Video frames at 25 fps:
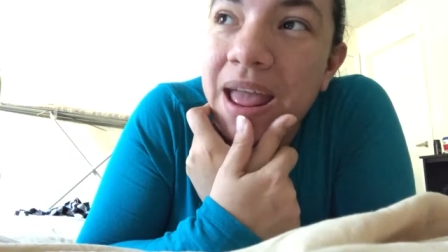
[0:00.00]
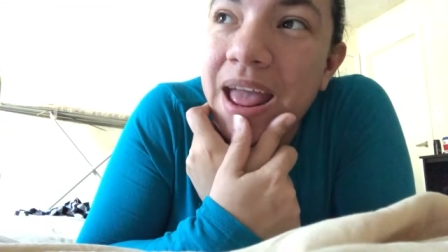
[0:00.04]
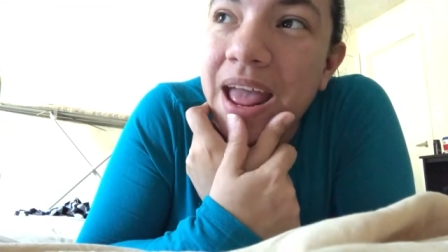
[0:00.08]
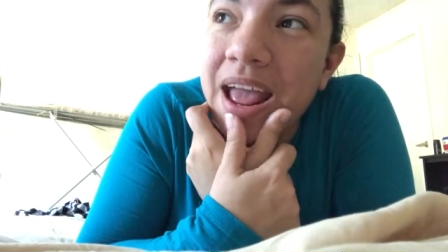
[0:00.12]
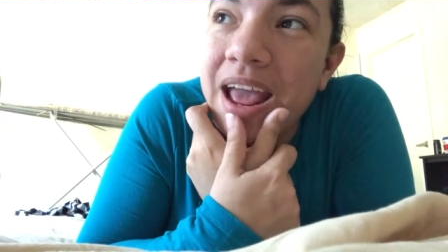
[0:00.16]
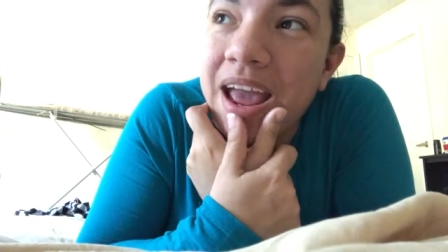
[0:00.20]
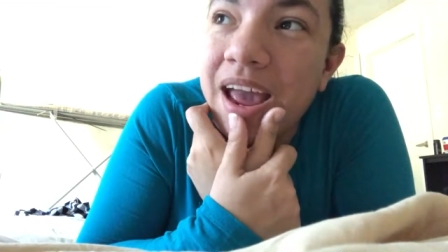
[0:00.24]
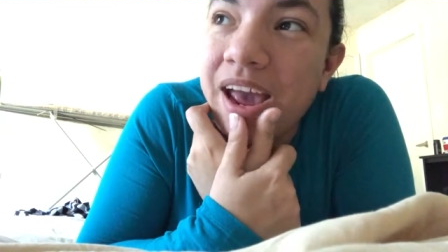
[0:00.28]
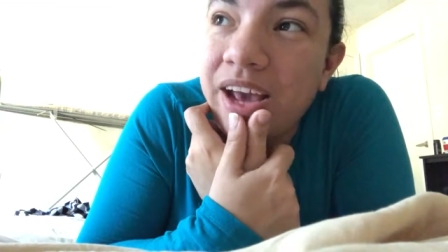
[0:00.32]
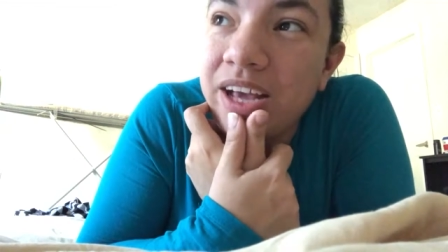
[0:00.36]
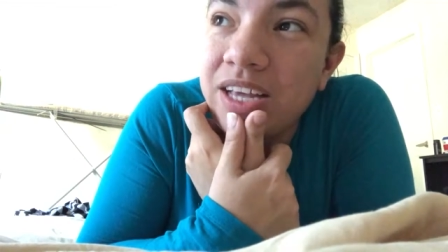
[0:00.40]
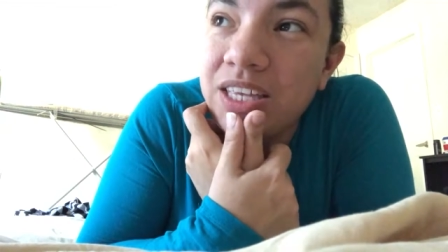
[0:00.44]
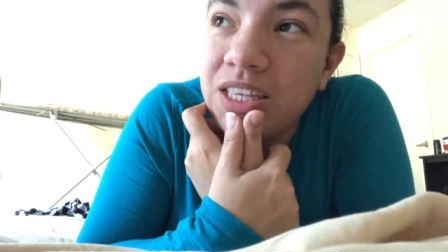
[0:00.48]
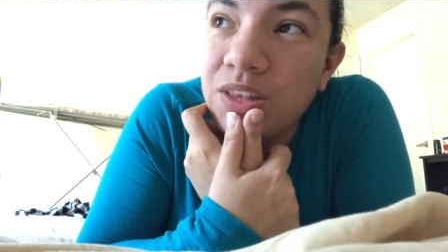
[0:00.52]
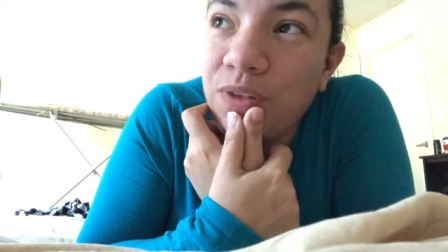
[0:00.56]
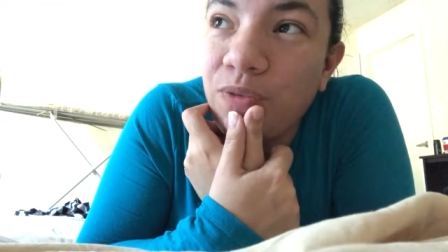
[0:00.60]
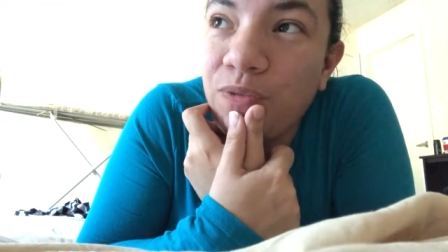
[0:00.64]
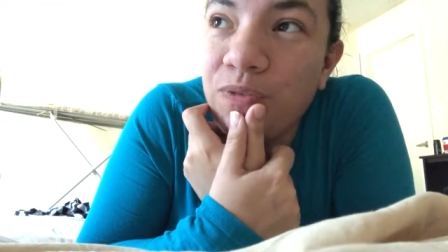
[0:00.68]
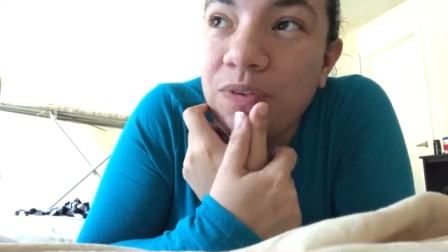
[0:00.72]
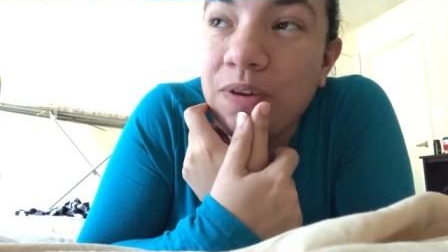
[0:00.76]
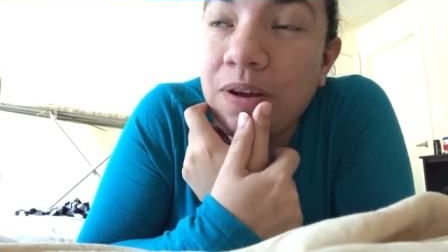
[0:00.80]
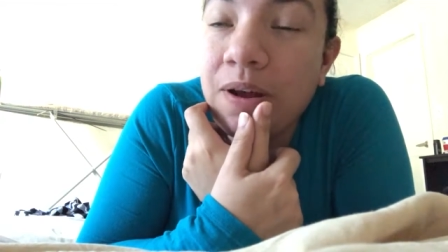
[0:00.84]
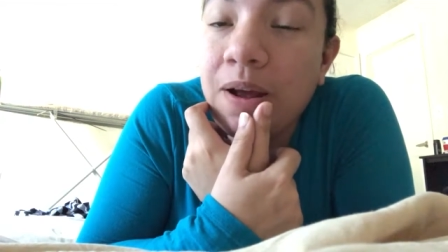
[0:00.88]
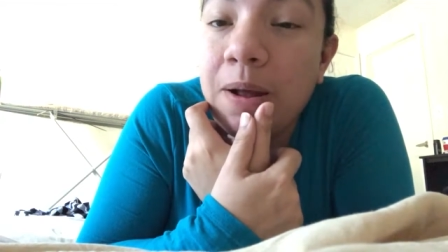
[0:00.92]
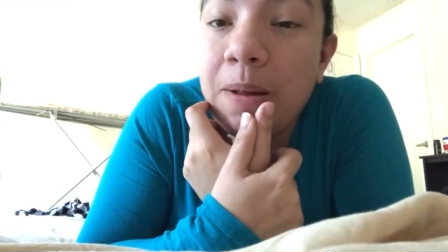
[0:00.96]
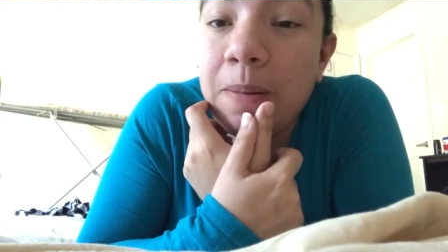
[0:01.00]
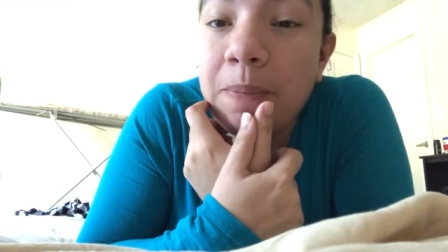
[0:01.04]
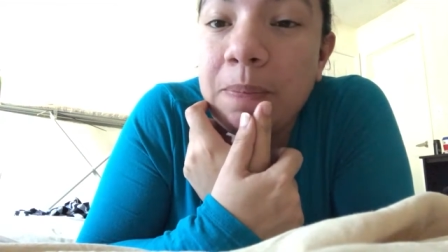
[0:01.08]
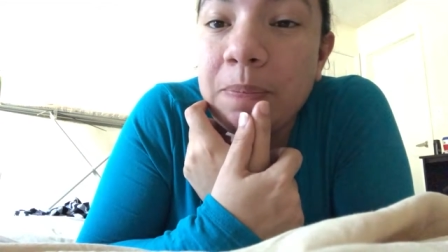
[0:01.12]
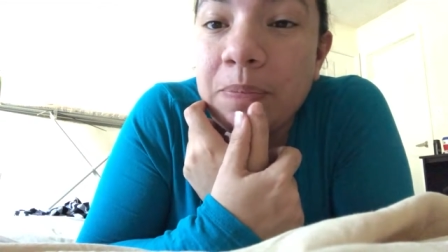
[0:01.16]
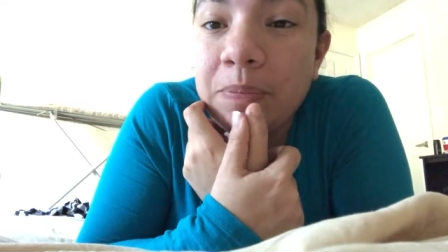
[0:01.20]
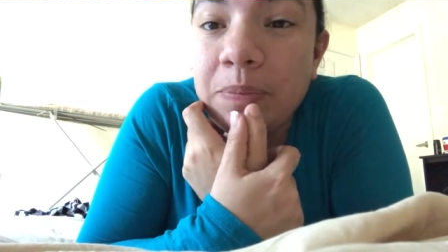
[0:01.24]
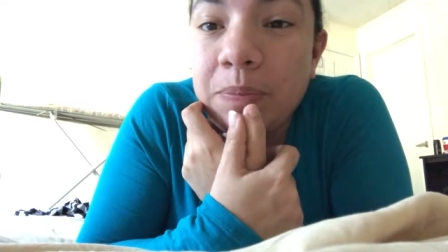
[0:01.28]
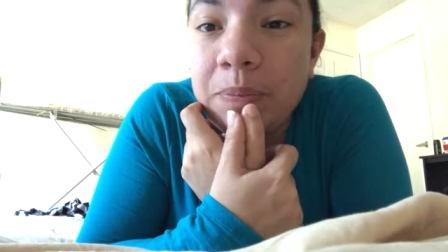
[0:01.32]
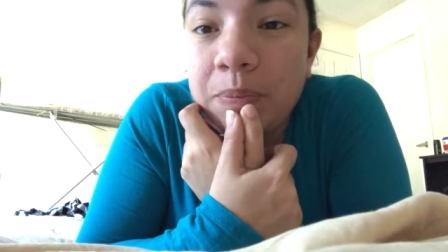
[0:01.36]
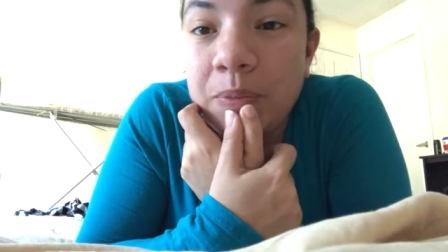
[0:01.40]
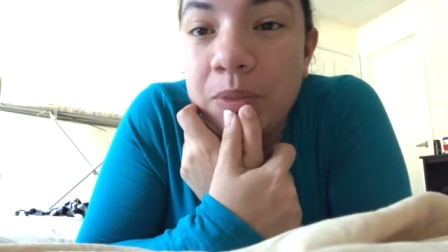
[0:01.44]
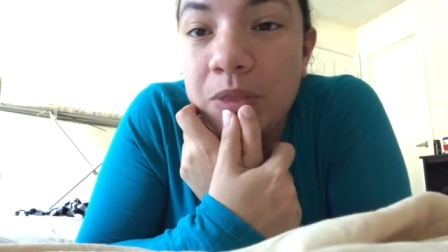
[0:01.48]
in the past
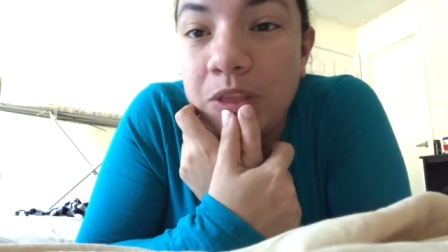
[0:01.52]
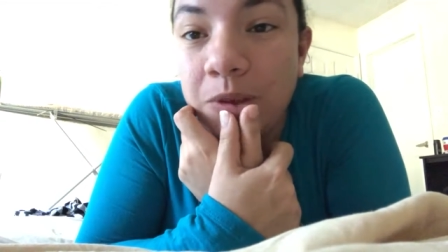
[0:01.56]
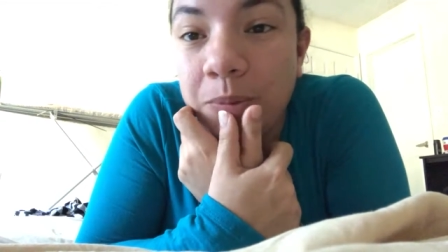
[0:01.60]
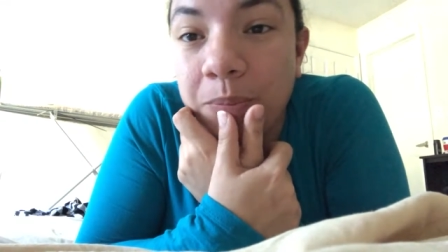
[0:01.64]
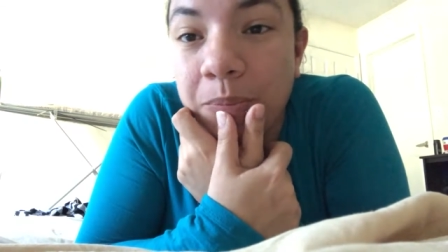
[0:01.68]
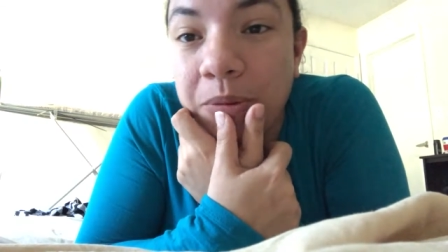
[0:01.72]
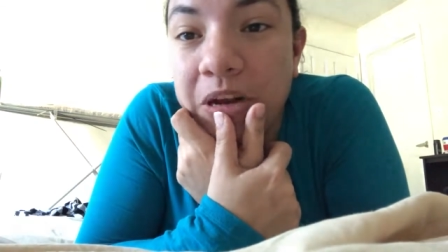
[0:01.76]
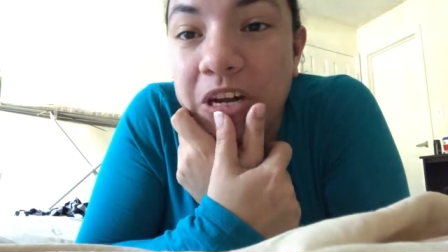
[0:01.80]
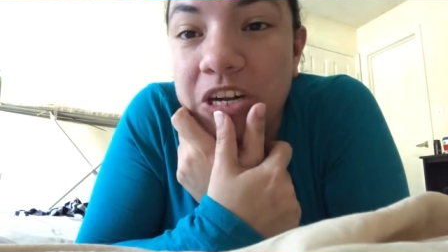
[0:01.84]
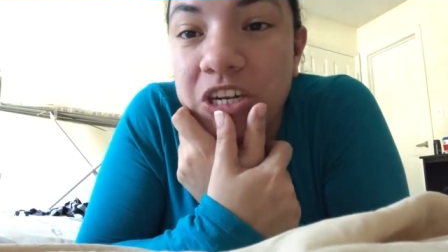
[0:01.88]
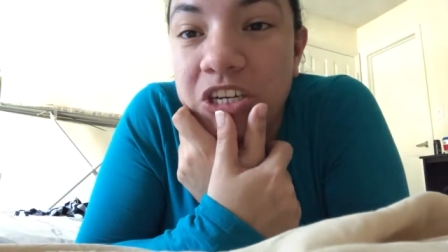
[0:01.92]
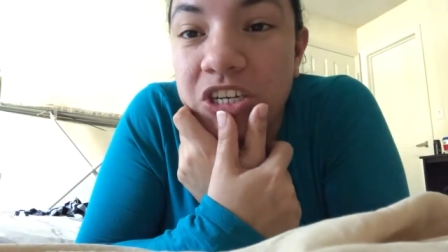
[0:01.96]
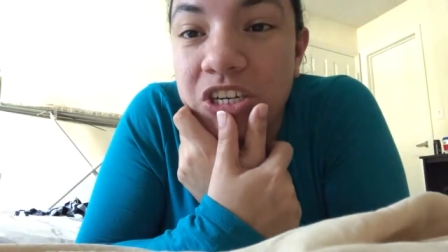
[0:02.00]
from